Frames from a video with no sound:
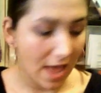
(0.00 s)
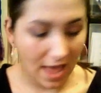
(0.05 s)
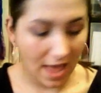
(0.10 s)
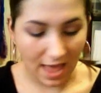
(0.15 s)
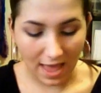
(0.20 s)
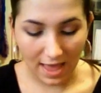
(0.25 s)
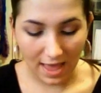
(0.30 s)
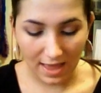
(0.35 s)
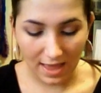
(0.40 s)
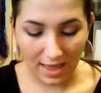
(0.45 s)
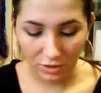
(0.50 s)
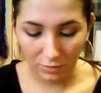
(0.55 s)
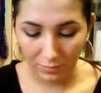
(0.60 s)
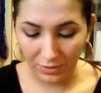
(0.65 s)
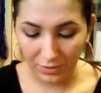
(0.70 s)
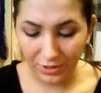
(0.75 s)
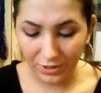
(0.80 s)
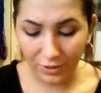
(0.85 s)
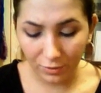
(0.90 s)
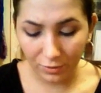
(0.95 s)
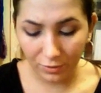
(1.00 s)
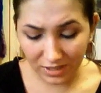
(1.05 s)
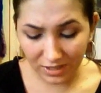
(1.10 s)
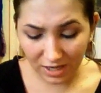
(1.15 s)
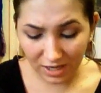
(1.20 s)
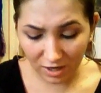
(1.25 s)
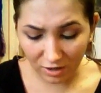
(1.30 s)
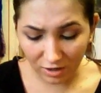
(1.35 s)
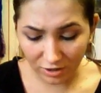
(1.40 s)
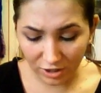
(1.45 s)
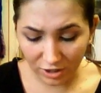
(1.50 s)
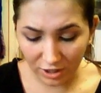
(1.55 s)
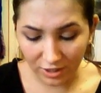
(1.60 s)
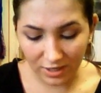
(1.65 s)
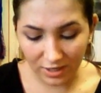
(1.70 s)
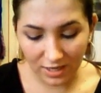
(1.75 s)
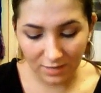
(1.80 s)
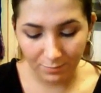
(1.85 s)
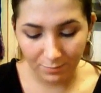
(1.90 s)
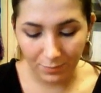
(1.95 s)
and your mirror would get all
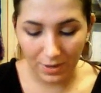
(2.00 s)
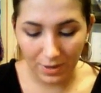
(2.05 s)
dirty.